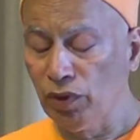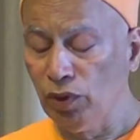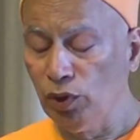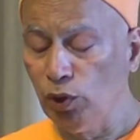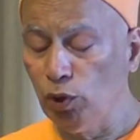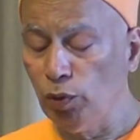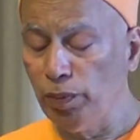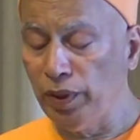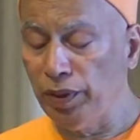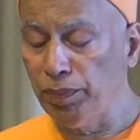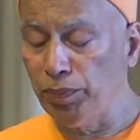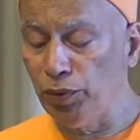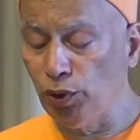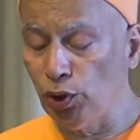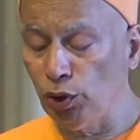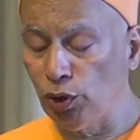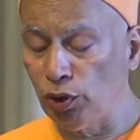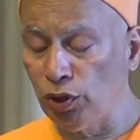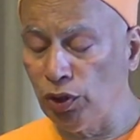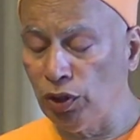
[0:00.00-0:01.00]
to be
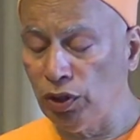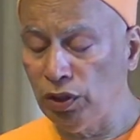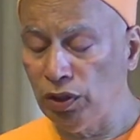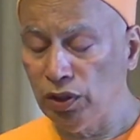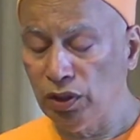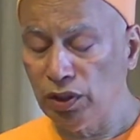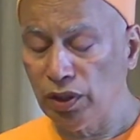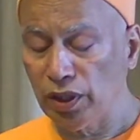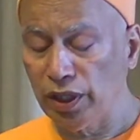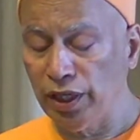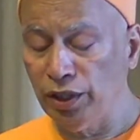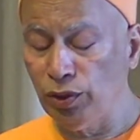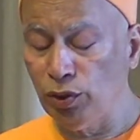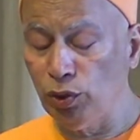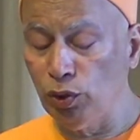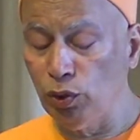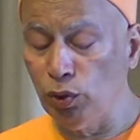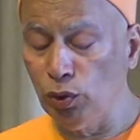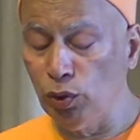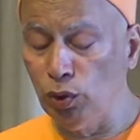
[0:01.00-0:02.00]
pure and to
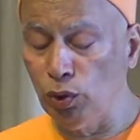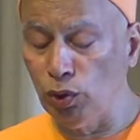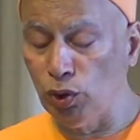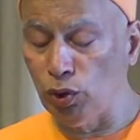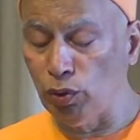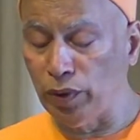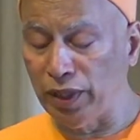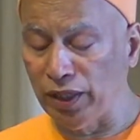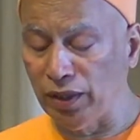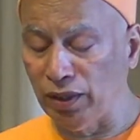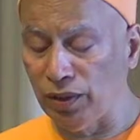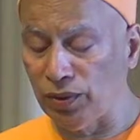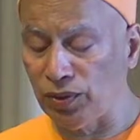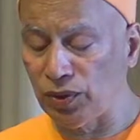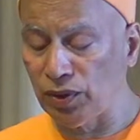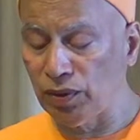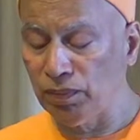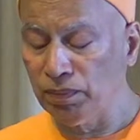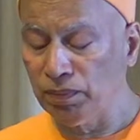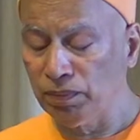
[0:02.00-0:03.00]
do good to
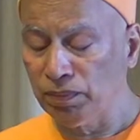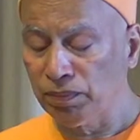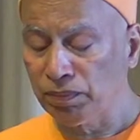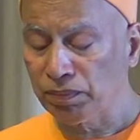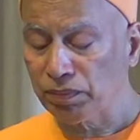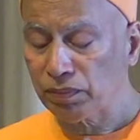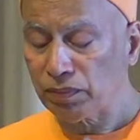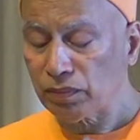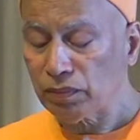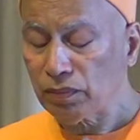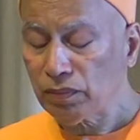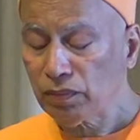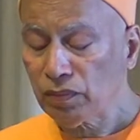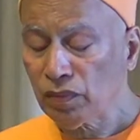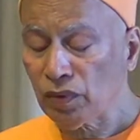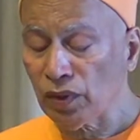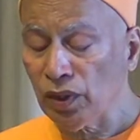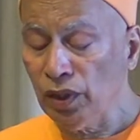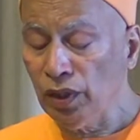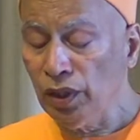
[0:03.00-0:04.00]
others.
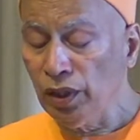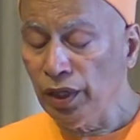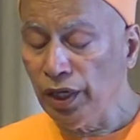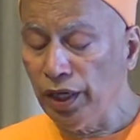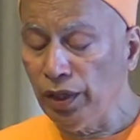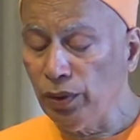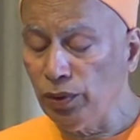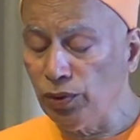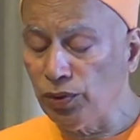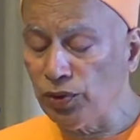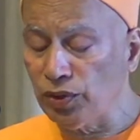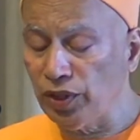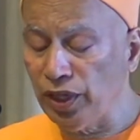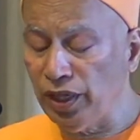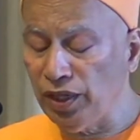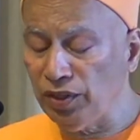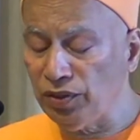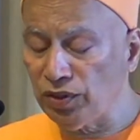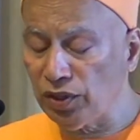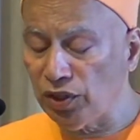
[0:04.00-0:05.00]
He who
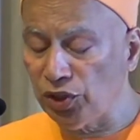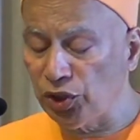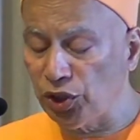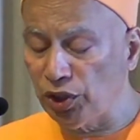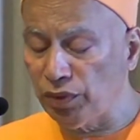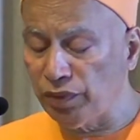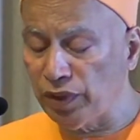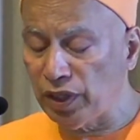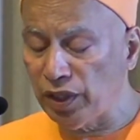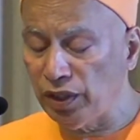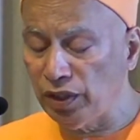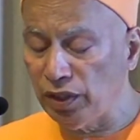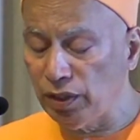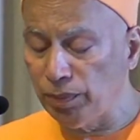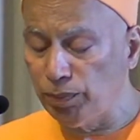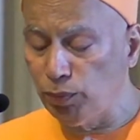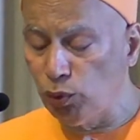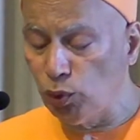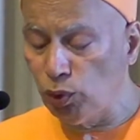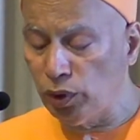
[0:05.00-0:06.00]
sees Shiva in the
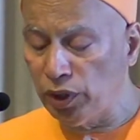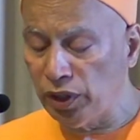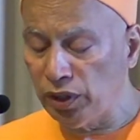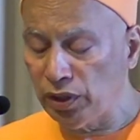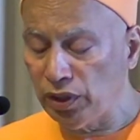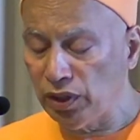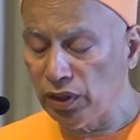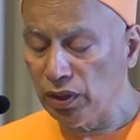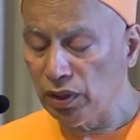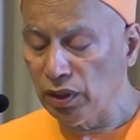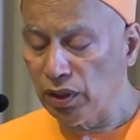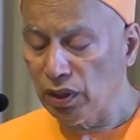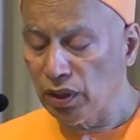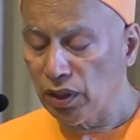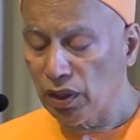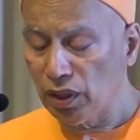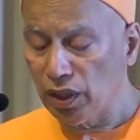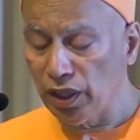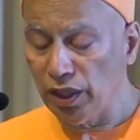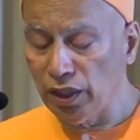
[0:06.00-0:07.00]
poor,
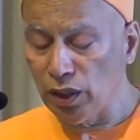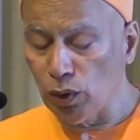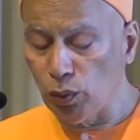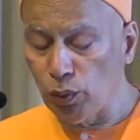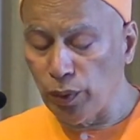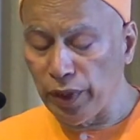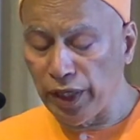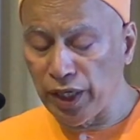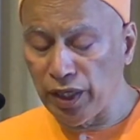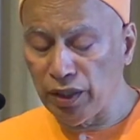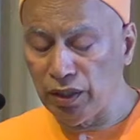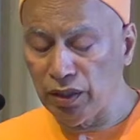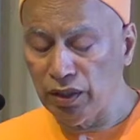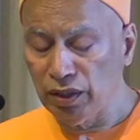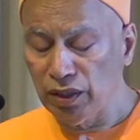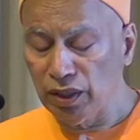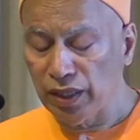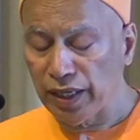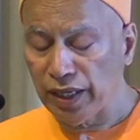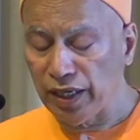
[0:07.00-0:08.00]
in the weak,
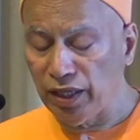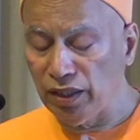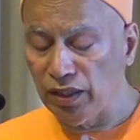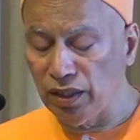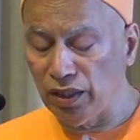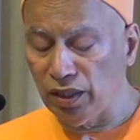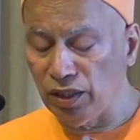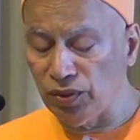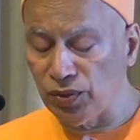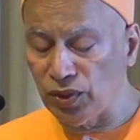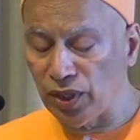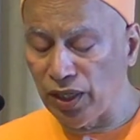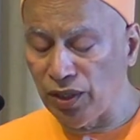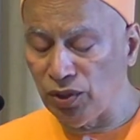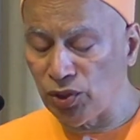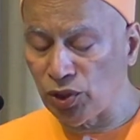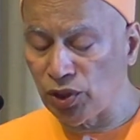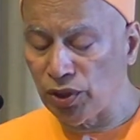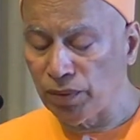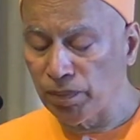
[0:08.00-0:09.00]
and in the
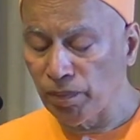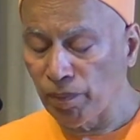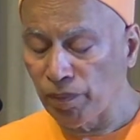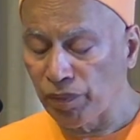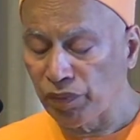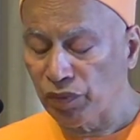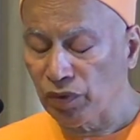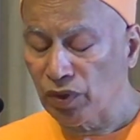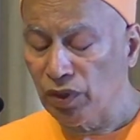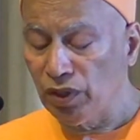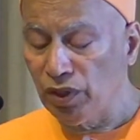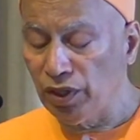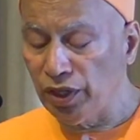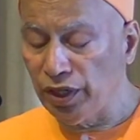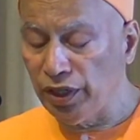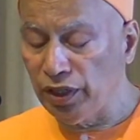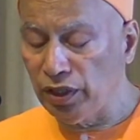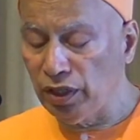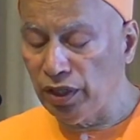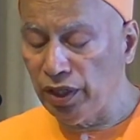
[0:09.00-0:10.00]
diseased,
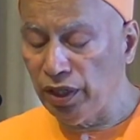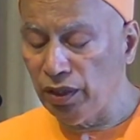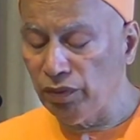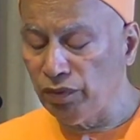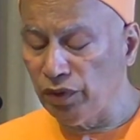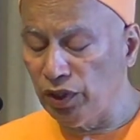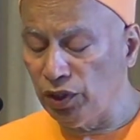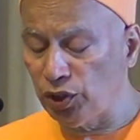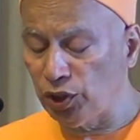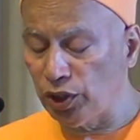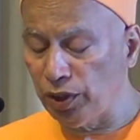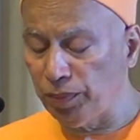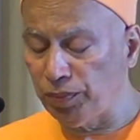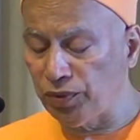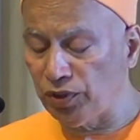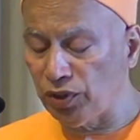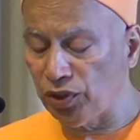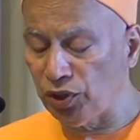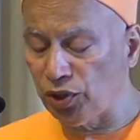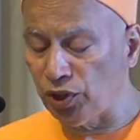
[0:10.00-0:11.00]
really
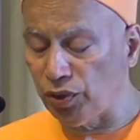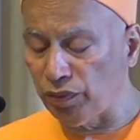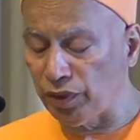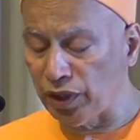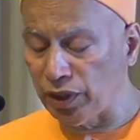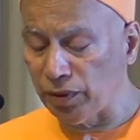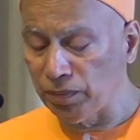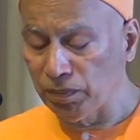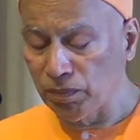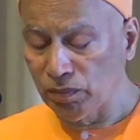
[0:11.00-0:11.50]
worships Shiva.